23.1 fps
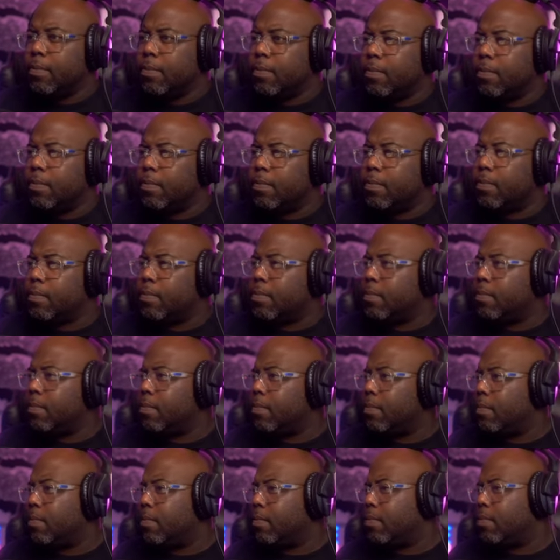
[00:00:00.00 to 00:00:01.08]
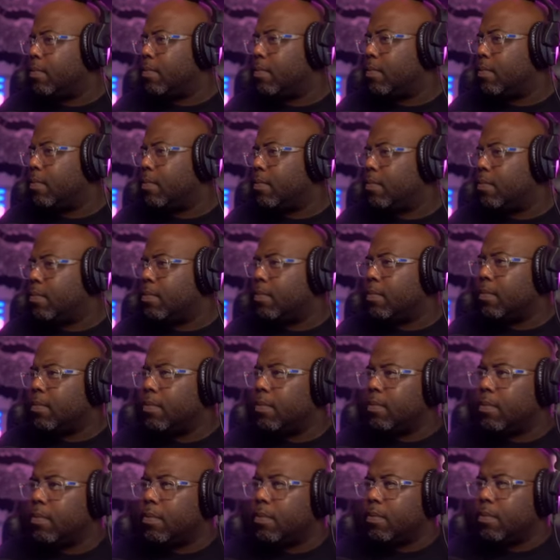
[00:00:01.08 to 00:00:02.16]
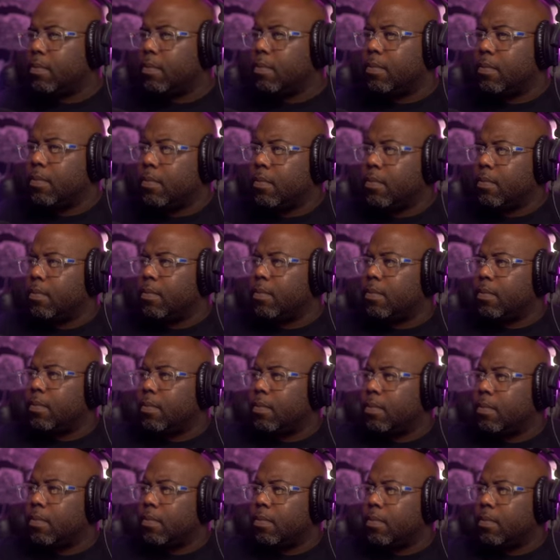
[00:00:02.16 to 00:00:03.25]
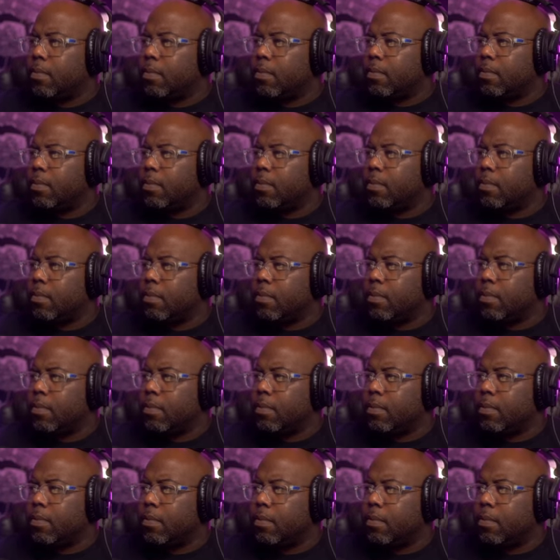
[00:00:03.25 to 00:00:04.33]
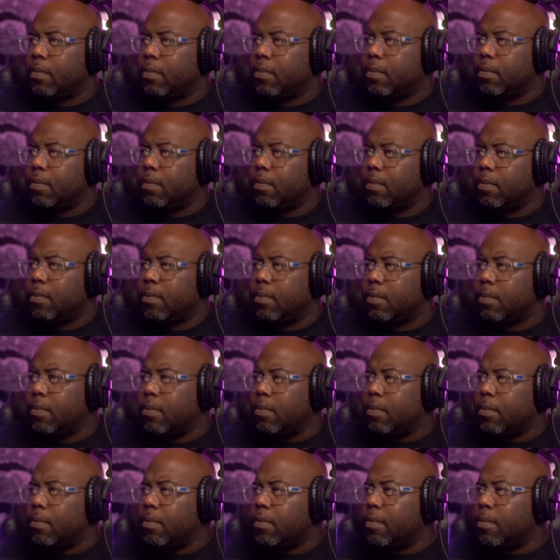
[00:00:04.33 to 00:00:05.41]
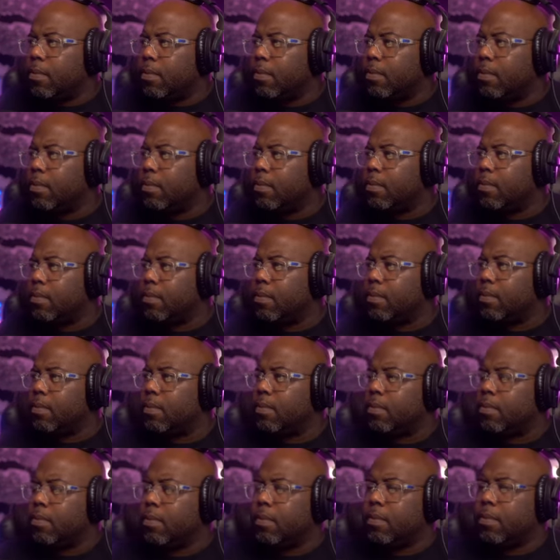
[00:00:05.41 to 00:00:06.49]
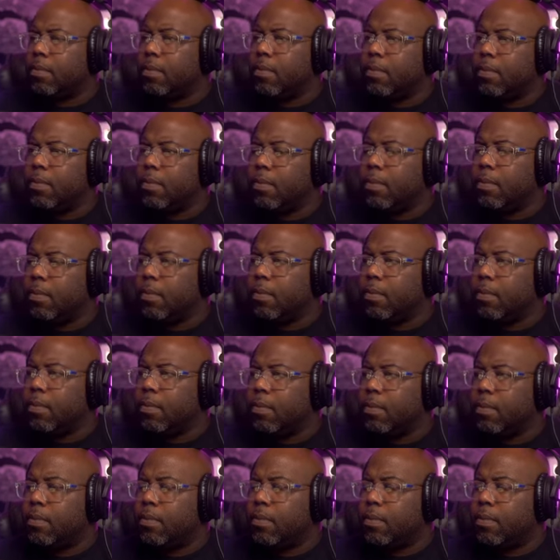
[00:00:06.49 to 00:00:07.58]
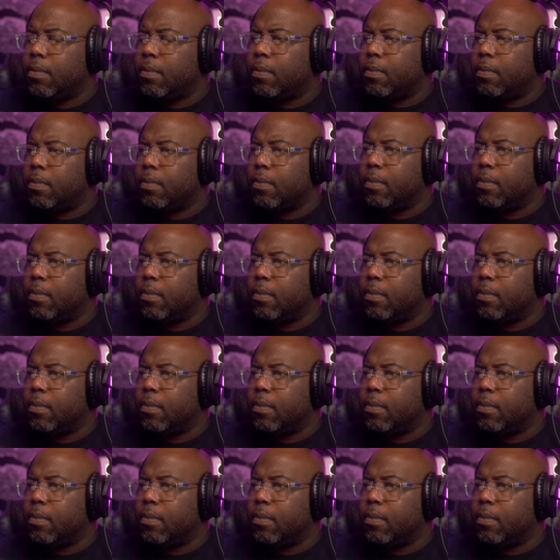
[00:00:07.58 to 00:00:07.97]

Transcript: The person shown says nothing.